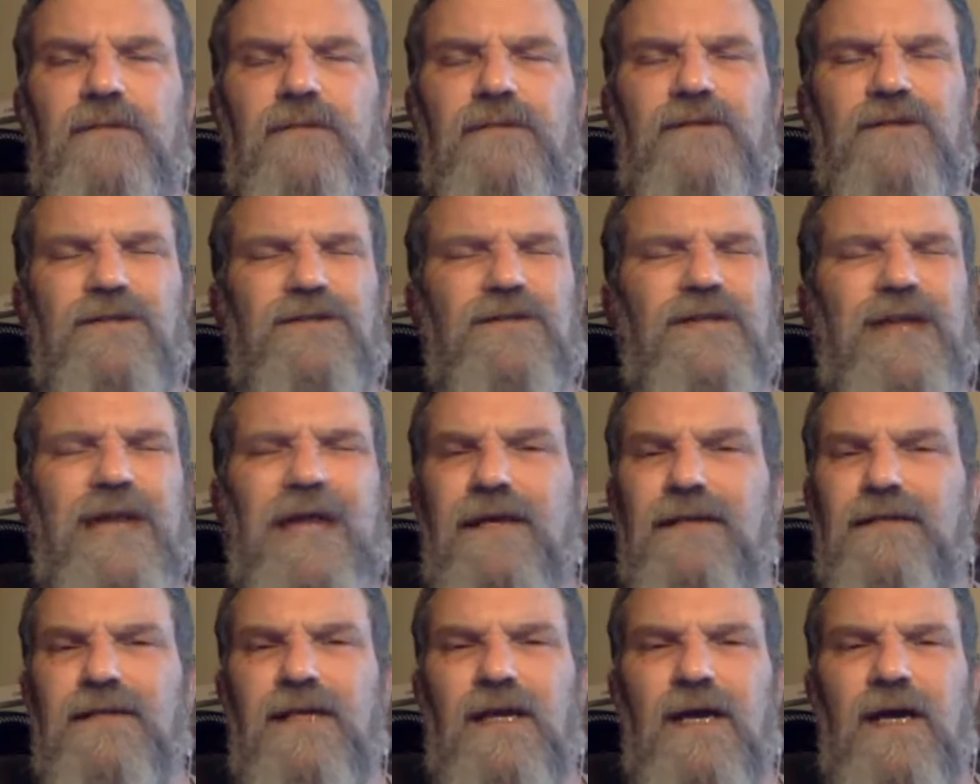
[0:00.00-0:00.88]
just
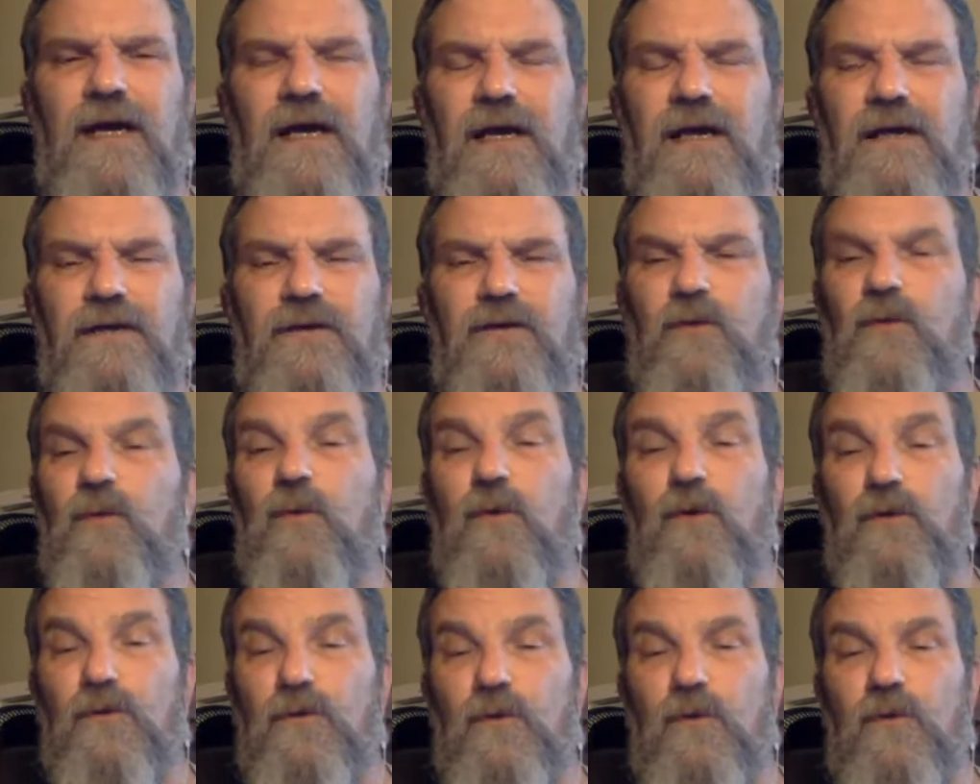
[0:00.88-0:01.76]
anti-New
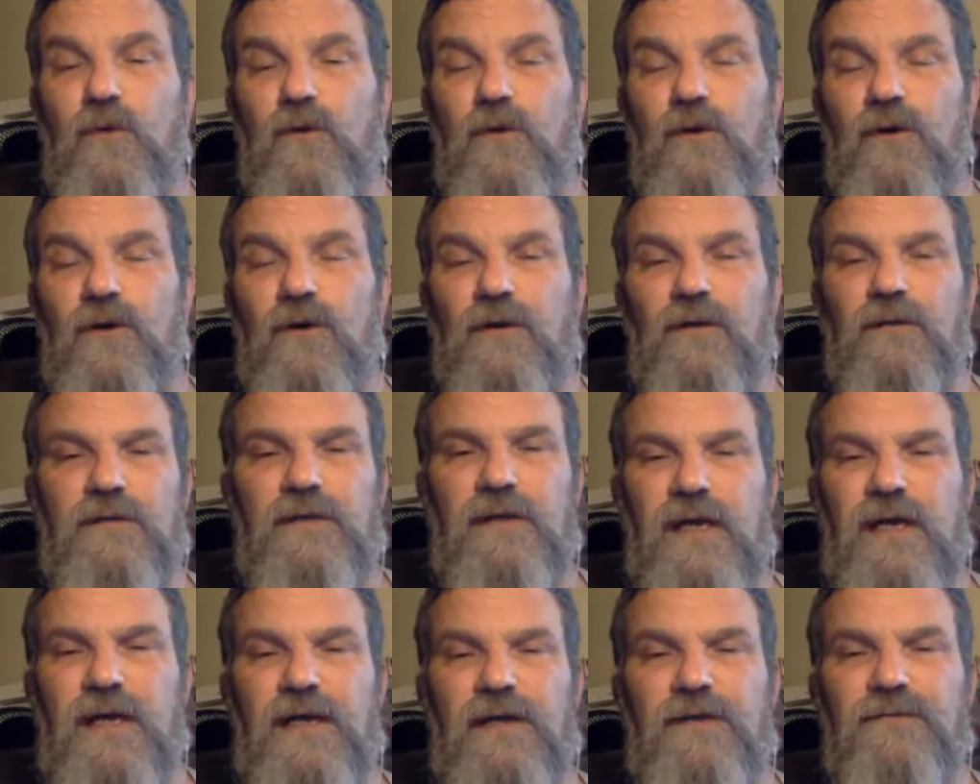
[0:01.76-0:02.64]
World Order
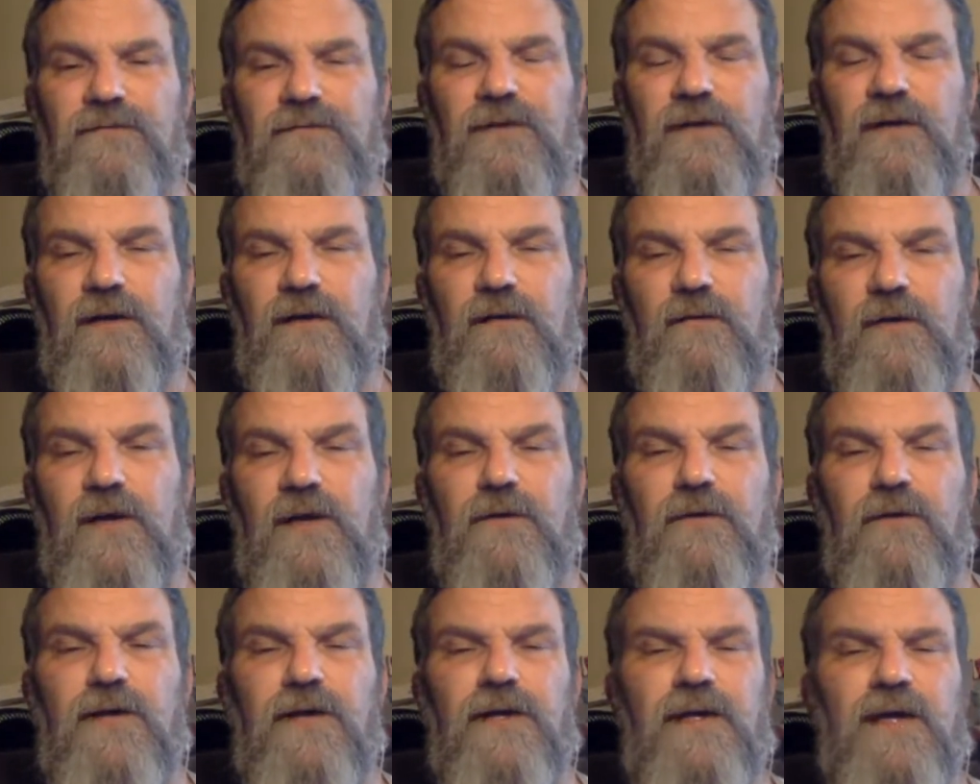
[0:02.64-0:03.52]
kind of
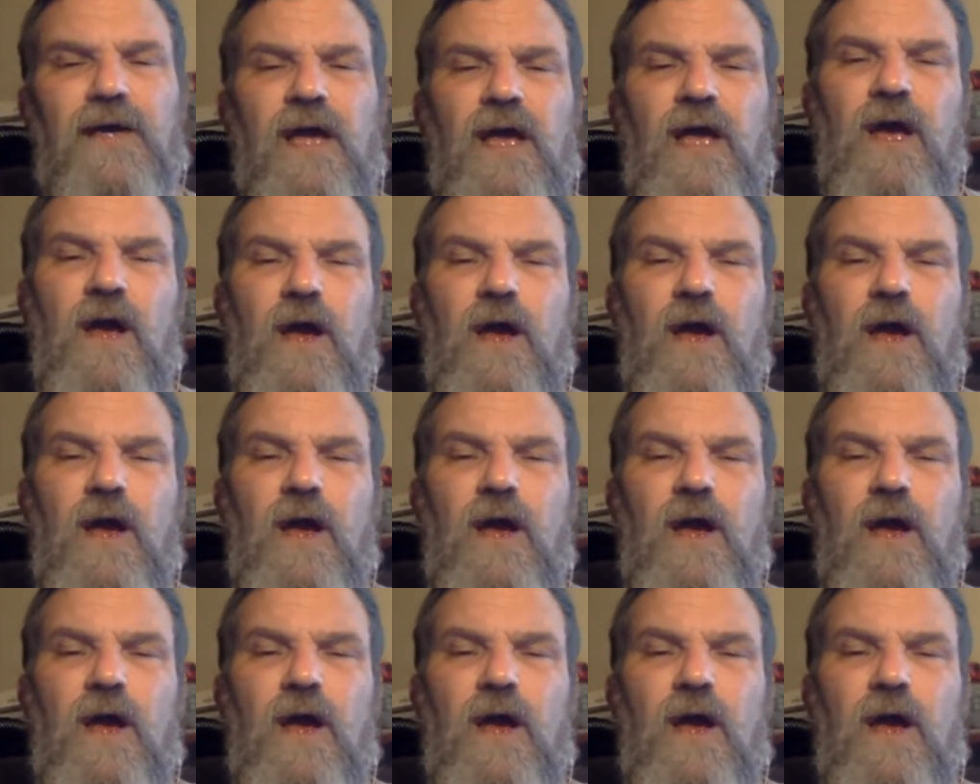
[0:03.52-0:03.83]
rhetoric.